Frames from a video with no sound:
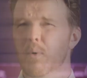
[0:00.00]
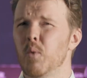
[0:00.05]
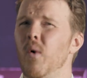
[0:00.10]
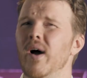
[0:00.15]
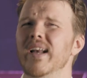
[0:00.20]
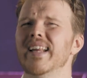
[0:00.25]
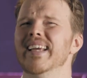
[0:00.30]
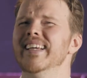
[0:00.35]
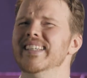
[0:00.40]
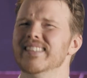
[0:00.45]
But
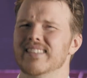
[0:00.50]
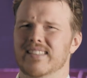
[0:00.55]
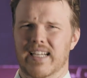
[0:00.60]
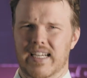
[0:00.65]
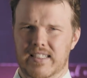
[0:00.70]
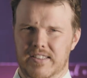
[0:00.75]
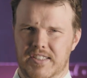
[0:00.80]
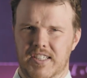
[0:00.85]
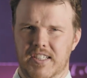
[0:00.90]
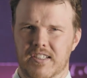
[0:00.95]
what is
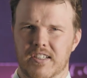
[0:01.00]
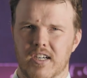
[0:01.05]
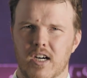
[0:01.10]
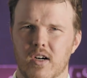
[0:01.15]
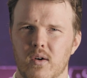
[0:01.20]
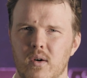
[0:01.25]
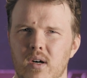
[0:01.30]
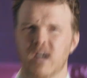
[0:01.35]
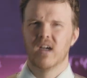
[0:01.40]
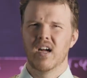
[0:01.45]
net
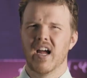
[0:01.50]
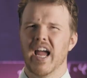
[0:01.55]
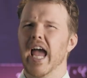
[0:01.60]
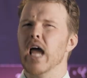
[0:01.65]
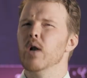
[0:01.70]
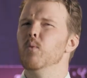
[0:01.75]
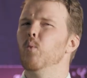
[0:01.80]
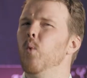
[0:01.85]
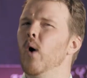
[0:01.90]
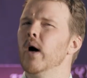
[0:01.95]
zero?
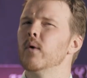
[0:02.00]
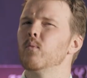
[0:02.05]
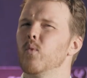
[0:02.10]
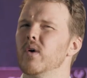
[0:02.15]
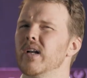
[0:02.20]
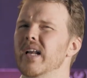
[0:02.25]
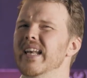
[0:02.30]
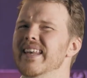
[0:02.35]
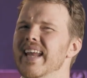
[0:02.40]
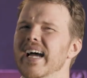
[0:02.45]
And what
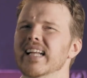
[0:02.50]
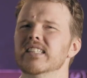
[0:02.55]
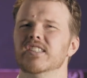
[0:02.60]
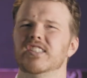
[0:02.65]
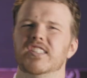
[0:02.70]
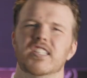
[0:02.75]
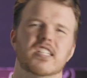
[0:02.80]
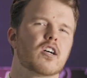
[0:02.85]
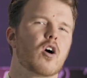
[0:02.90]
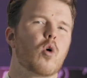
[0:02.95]
would a net
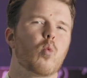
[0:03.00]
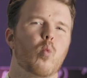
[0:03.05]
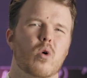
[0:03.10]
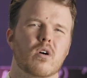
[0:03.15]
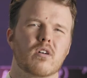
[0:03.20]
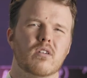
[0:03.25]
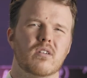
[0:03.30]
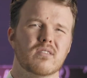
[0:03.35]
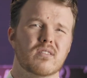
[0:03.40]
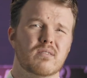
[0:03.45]
zero
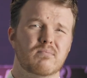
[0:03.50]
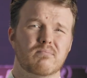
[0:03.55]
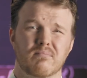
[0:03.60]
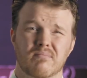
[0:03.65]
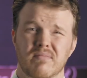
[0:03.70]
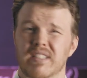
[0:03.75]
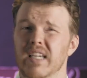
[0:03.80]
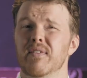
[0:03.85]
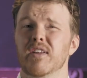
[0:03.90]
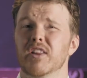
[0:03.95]
world
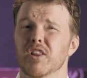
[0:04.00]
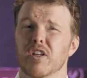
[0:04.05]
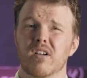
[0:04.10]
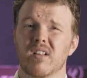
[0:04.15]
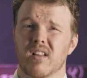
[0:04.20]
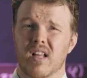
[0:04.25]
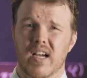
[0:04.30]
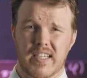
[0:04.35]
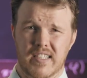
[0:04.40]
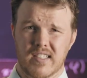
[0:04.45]
even
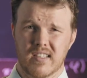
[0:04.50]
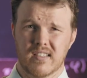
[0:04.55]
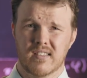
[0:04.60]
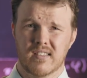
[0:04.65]
look like?